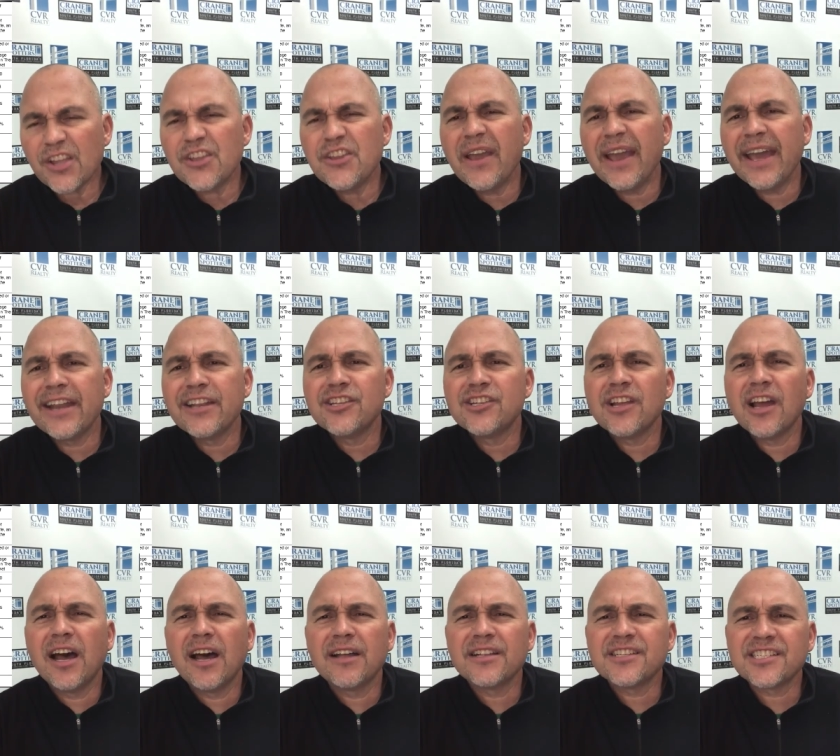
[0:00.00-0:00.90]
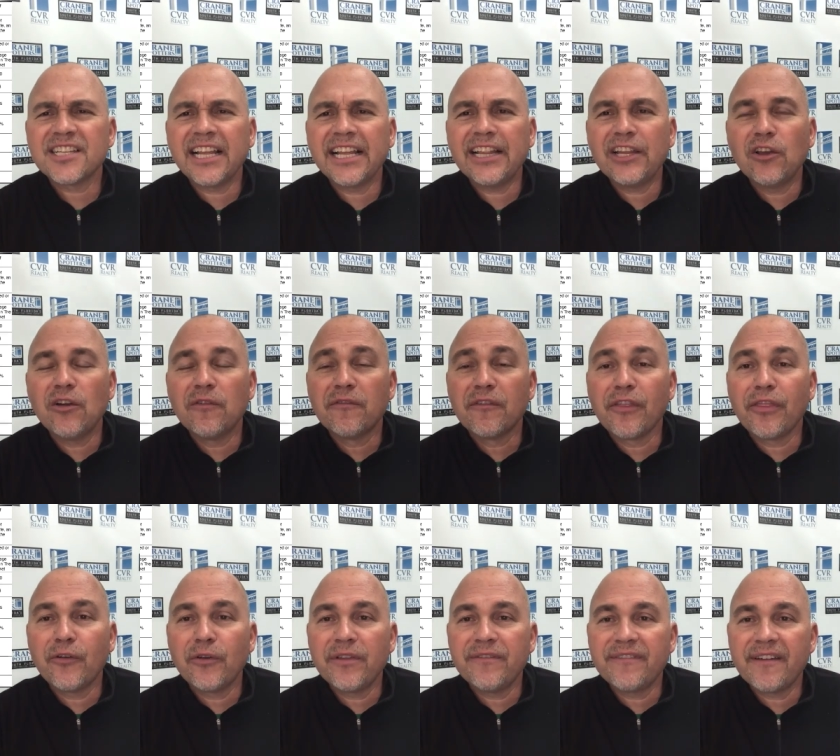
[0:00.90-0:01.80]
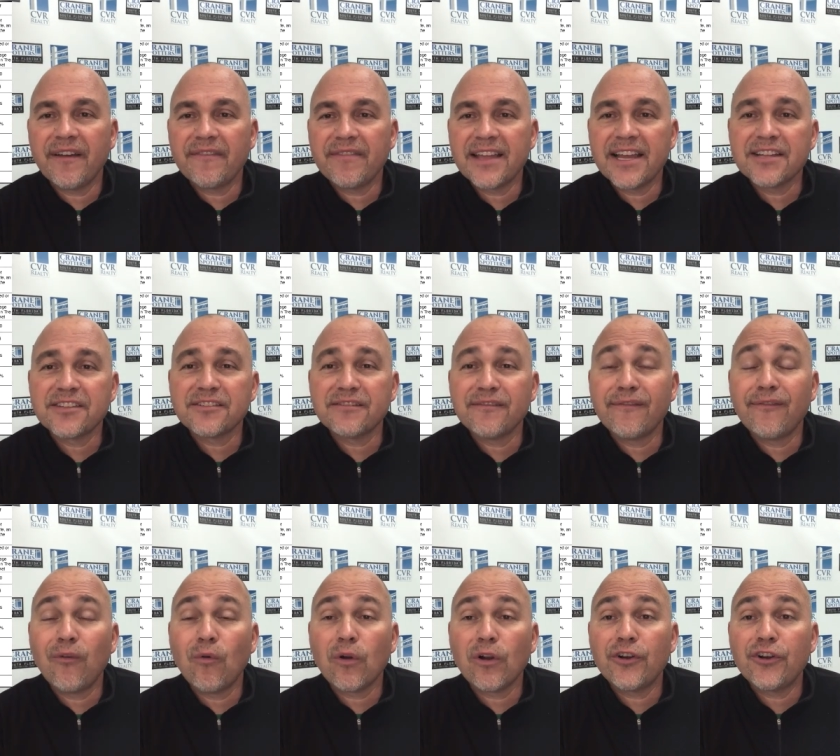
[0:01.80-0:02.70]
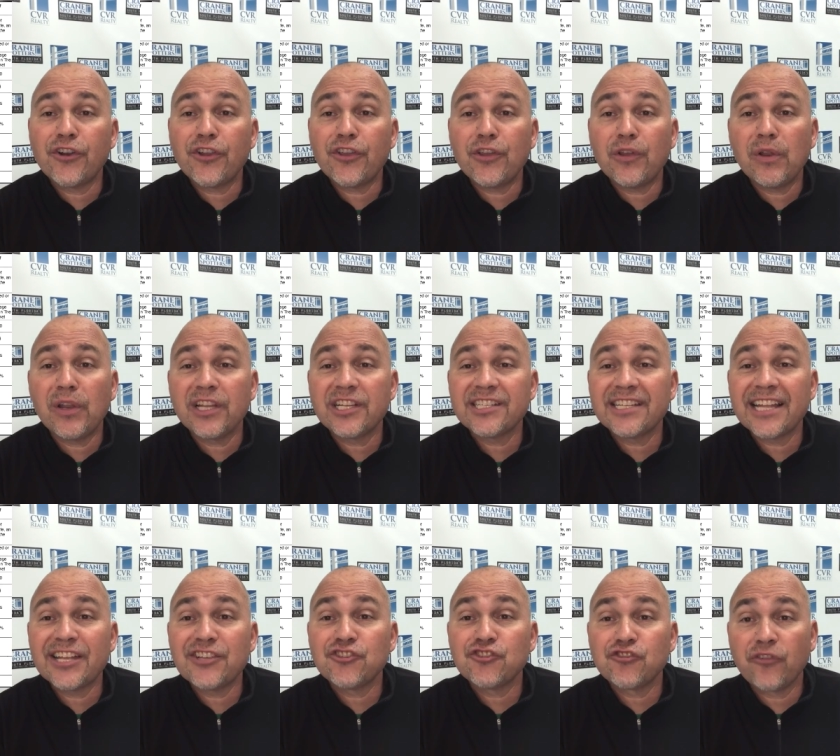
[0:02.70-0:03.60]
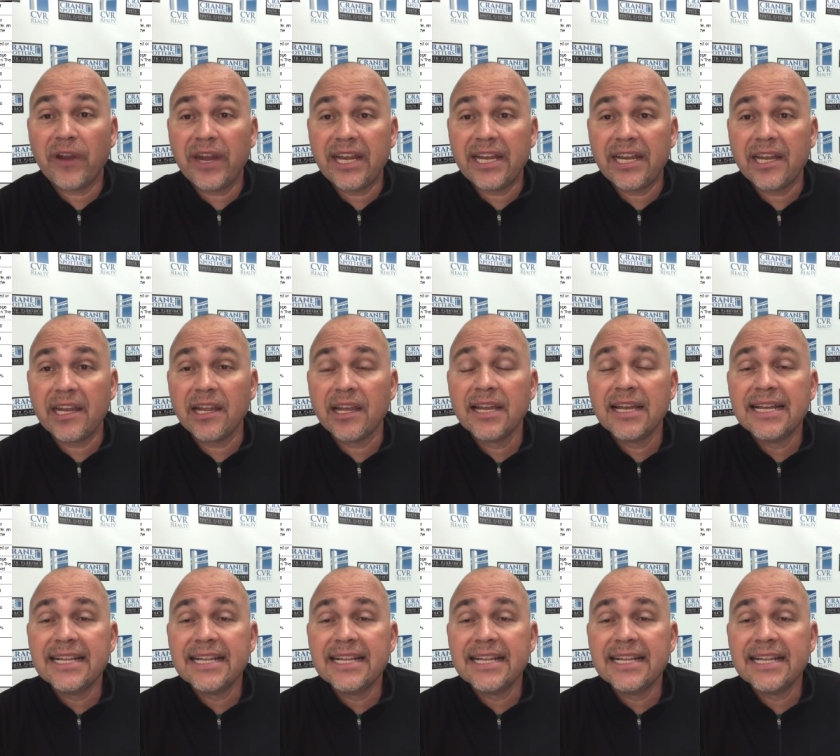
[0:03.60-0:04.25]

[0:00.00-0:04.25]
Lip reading: You had slightly over 35,400 units that traded.